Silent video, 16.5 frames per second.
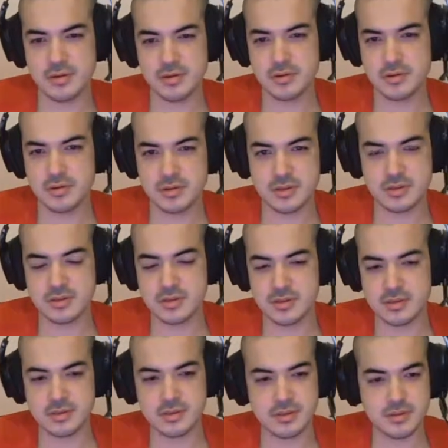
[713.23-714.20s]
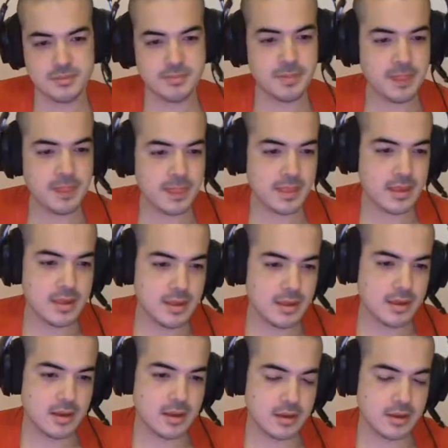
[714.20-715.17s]
Consistency.
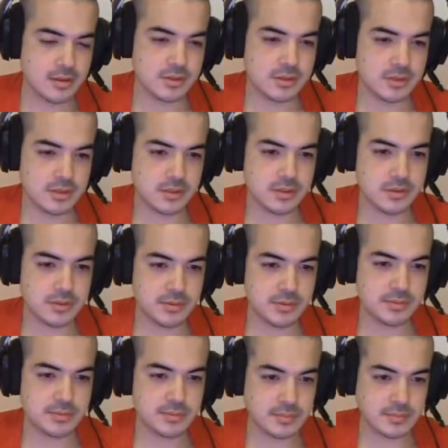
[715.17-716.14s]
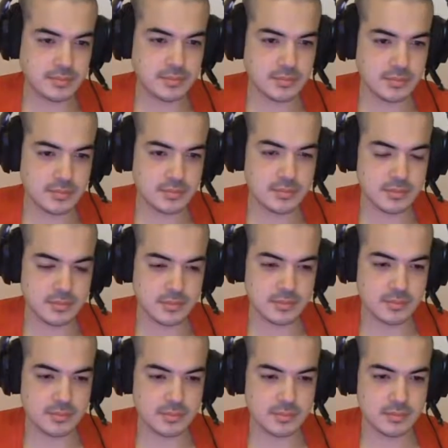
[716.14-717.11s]
And so,
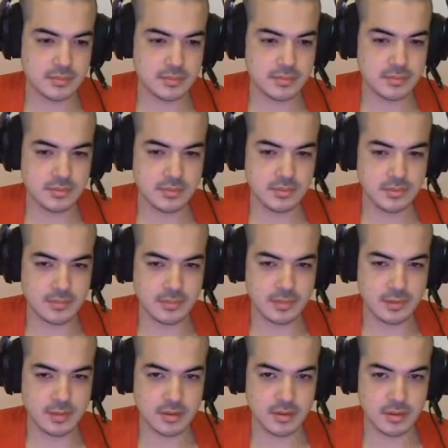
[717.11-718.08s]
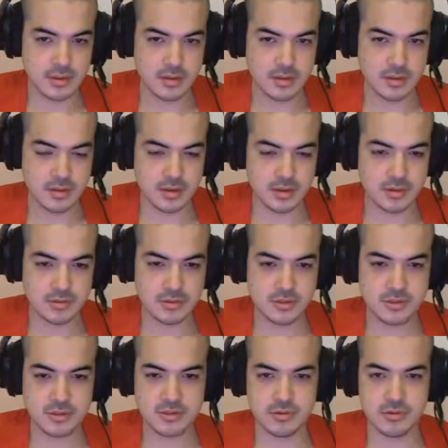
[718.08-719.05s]
mm, yeah, I was
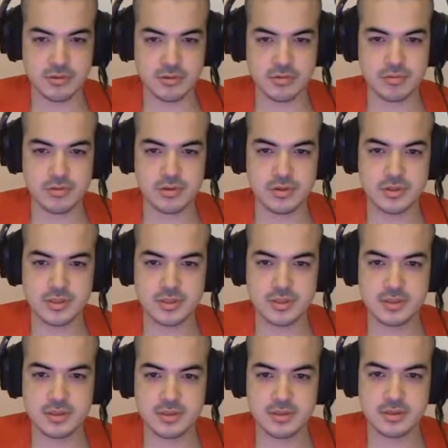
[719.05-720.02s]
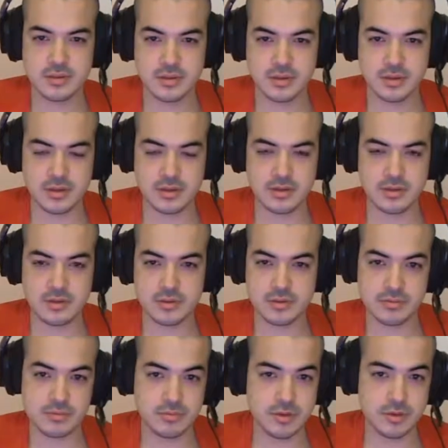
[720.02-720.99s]
just going through this, and it's
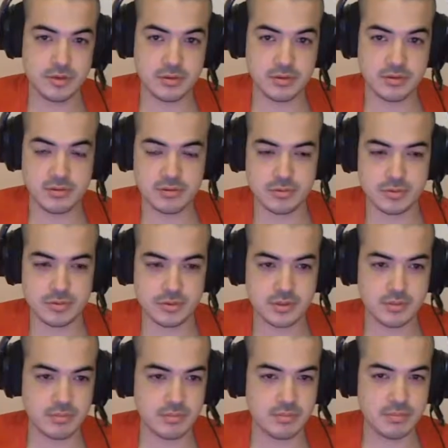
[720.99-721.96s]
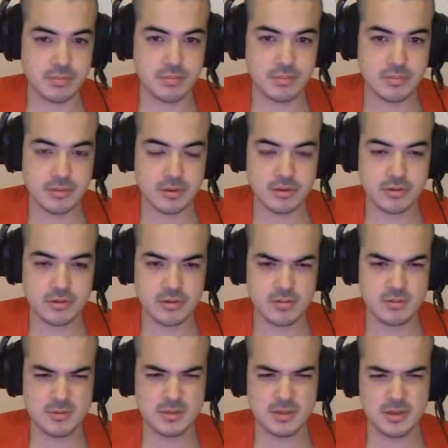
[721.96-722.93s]
a really good course. I'm like
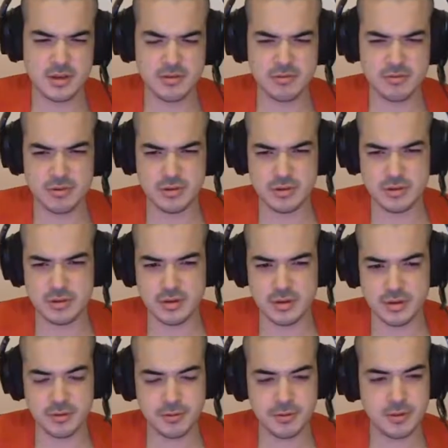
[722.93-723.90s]
almost halfway done now,